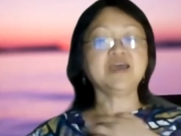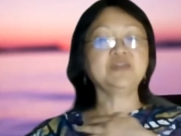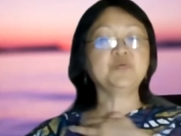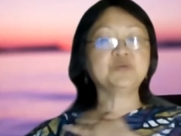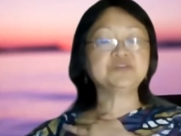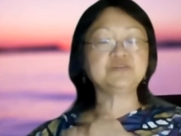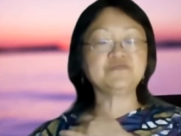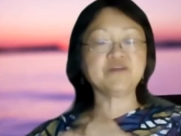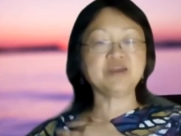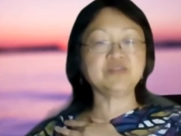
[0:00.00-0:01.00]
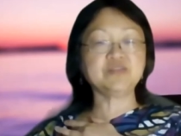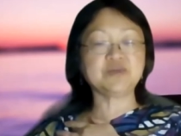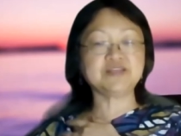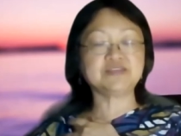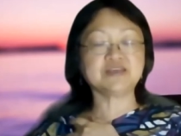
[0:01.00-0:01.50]
And then once you find the
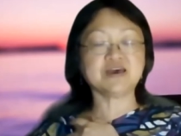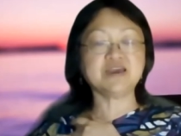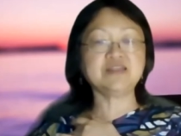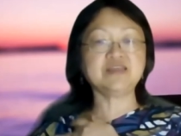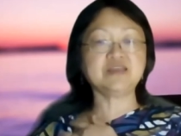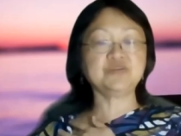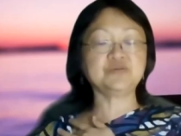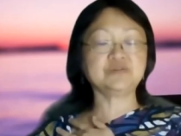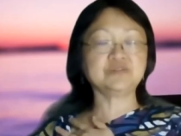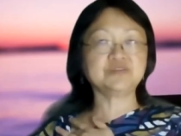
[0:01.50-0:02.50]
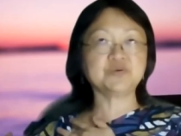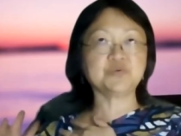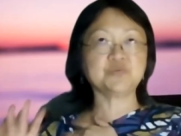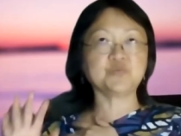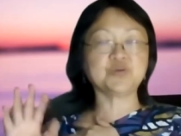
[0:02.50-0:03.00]
right side, and
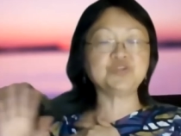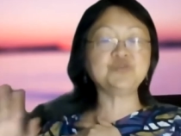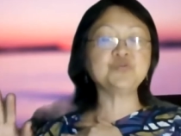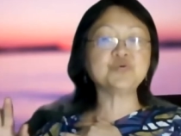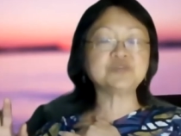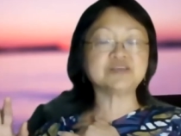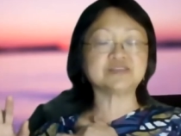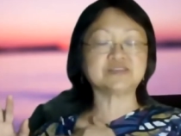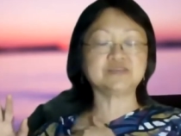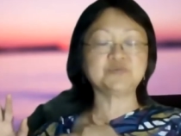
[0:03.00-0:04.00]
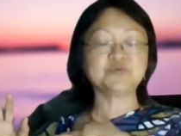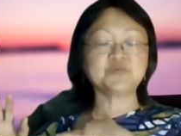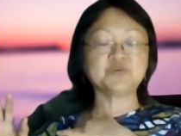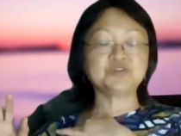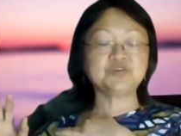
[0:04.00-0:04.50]
so what you notice
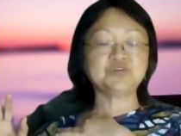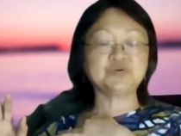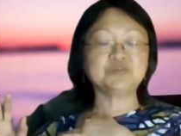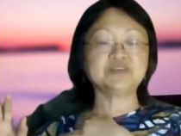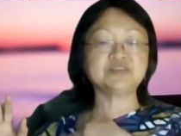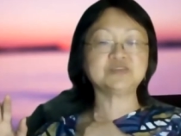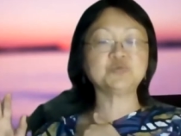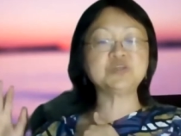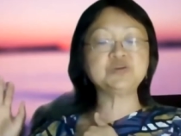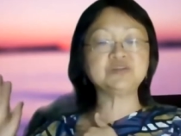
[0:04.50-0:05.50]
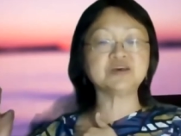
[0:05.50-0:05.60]
is when you